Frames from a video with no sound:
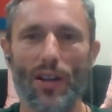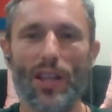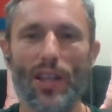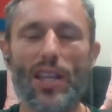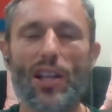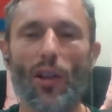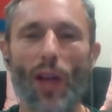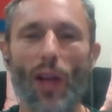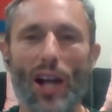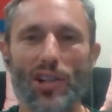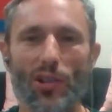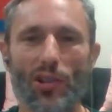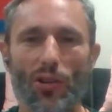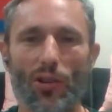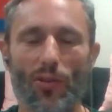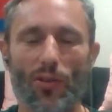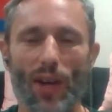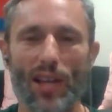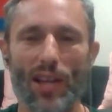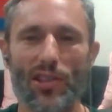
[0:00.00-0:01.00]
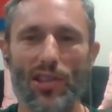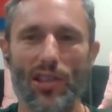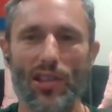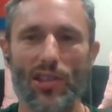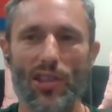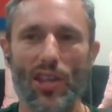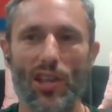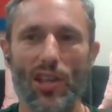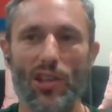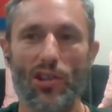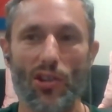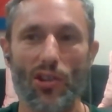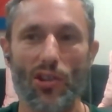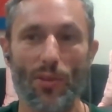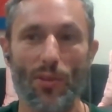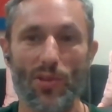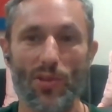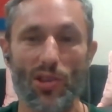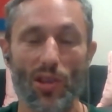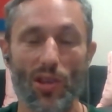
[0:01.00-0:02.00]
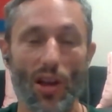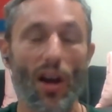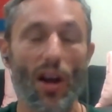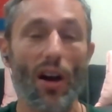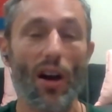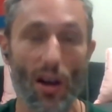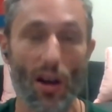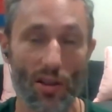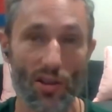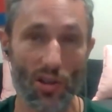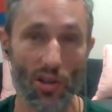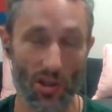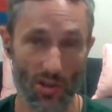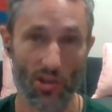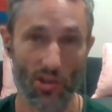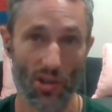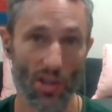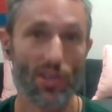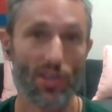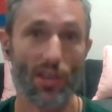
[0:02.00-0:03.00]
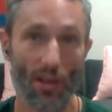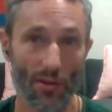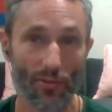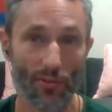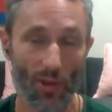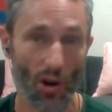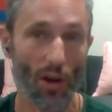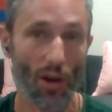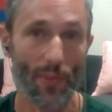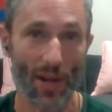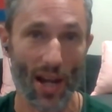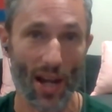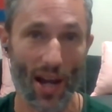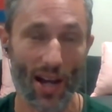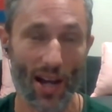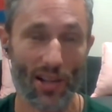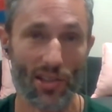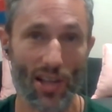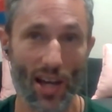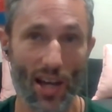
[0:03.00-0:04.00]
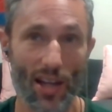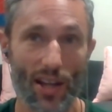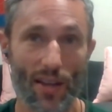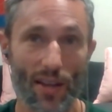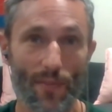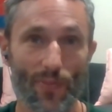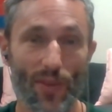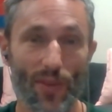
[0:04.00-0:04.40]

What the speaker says: ecological crisis in terms just of carbon dioxide,